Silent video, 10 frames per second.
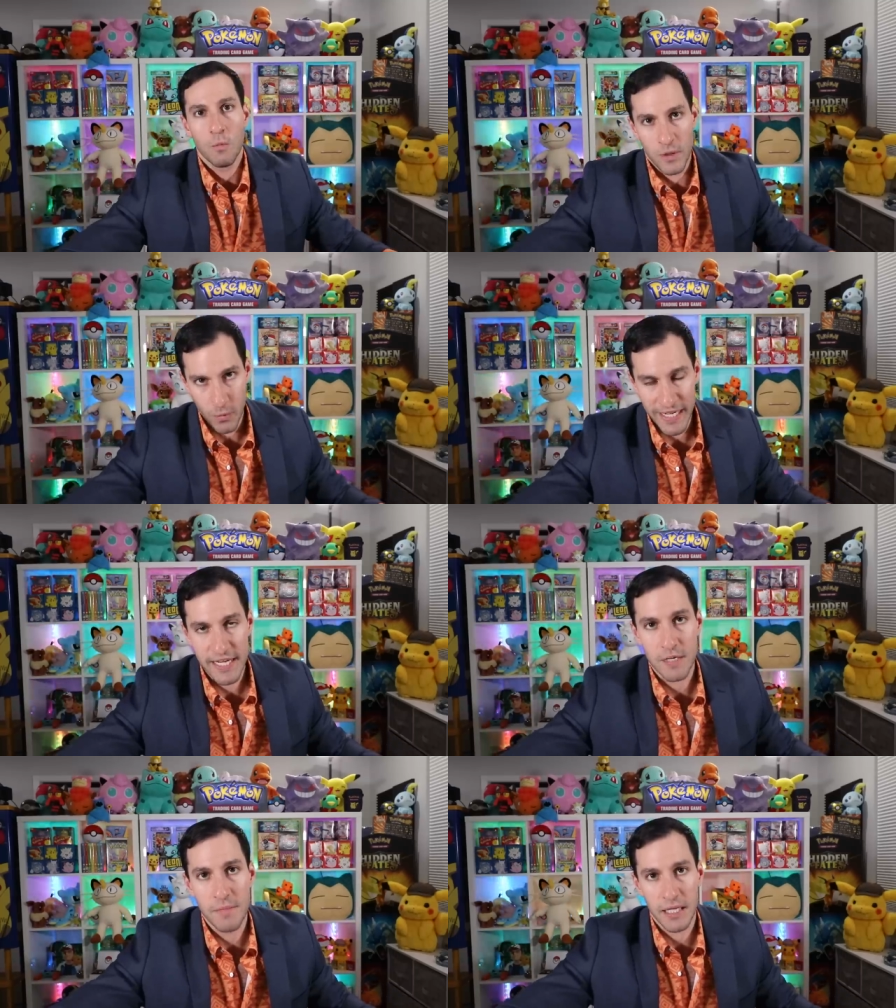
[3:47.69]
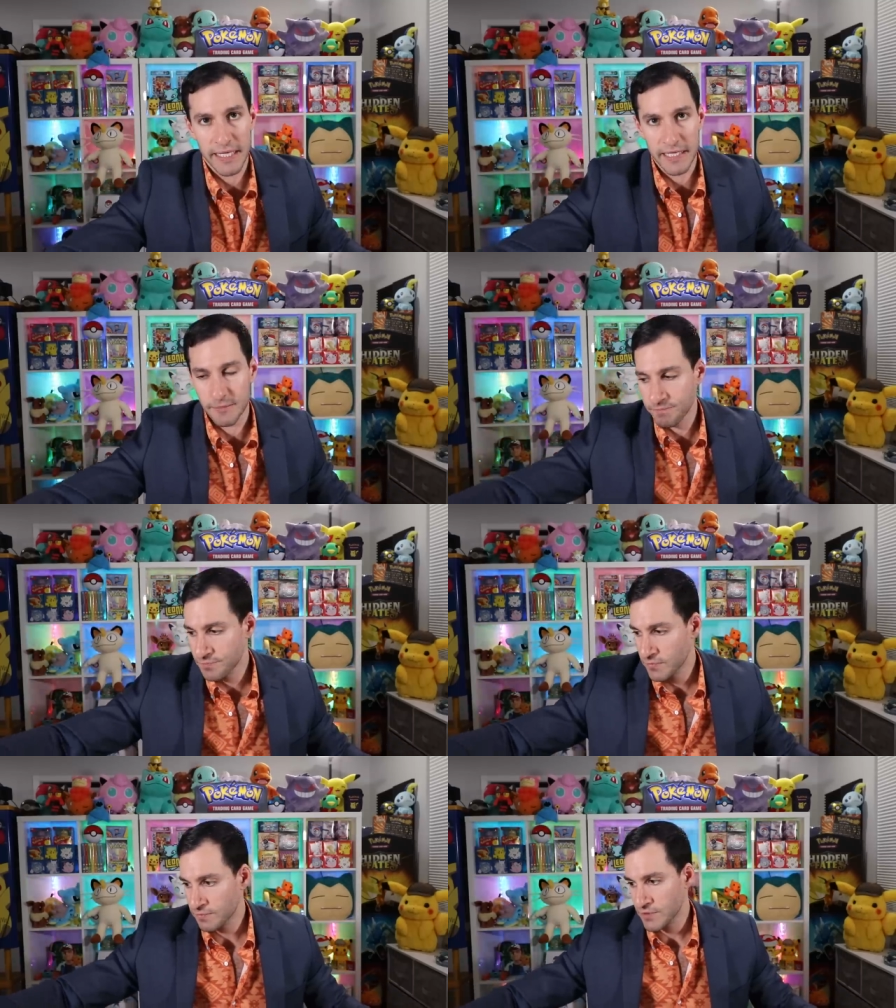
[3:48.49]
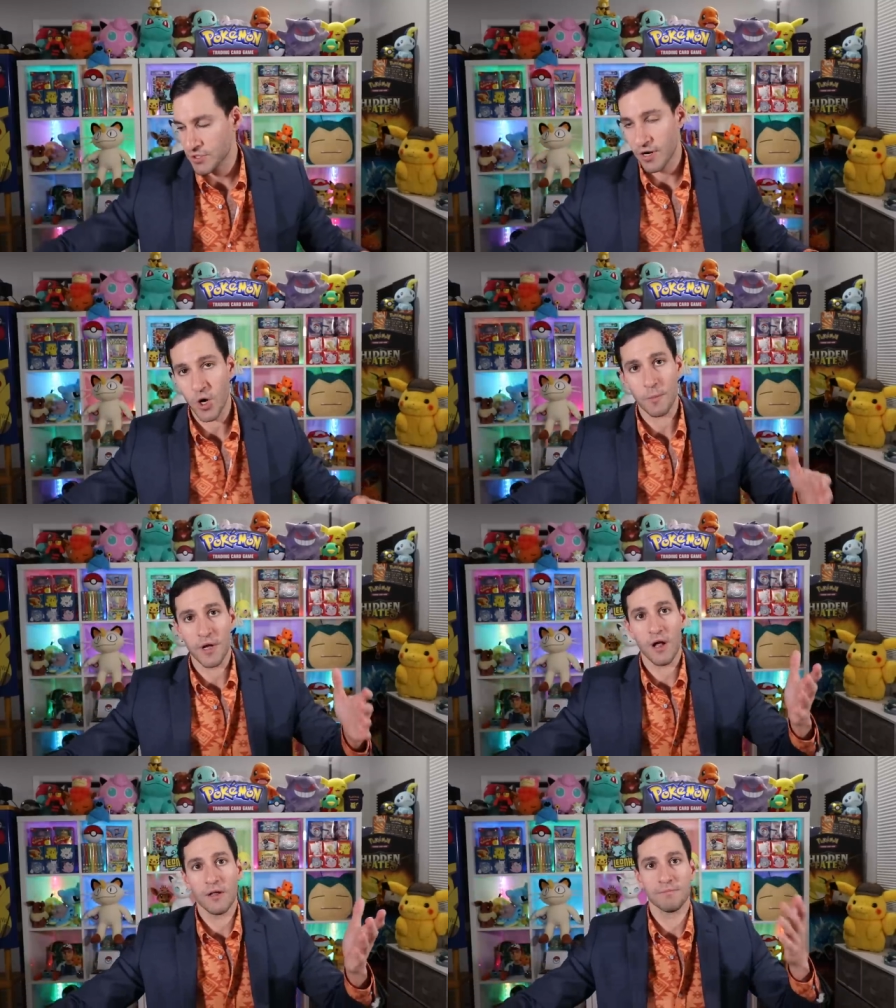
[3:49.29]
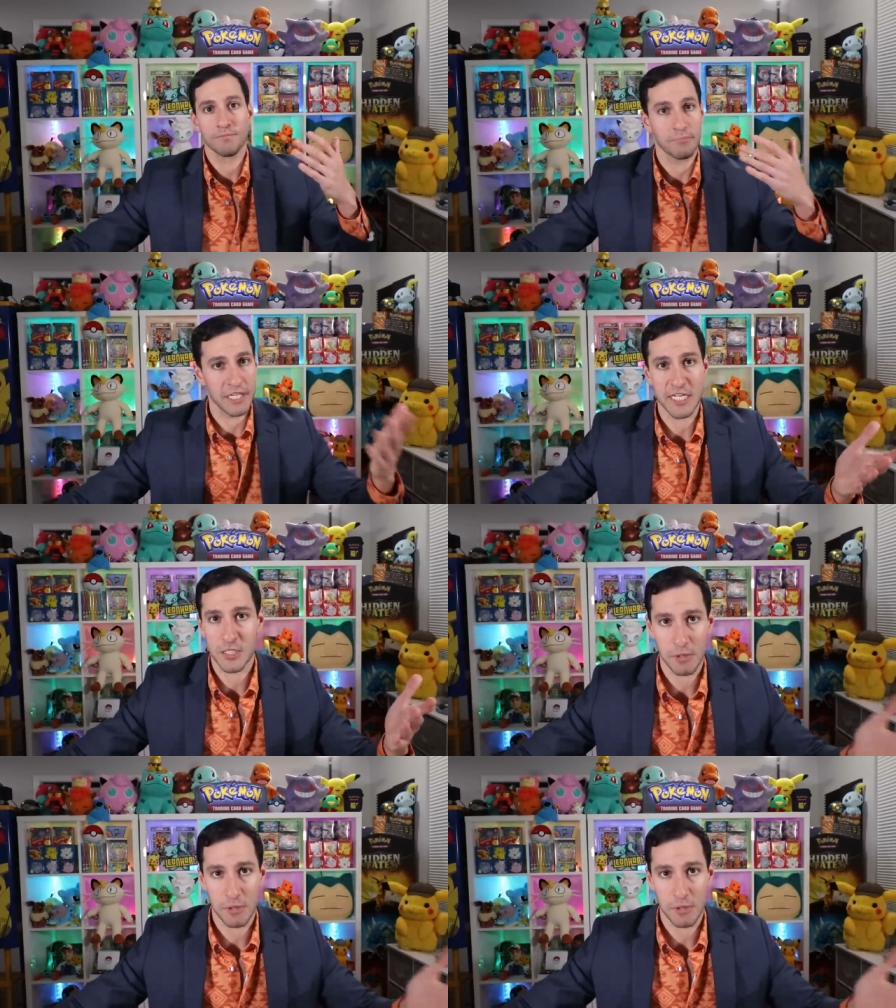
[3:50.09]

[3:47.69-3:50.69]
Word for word: when we hit a million. So I hope y'all, please,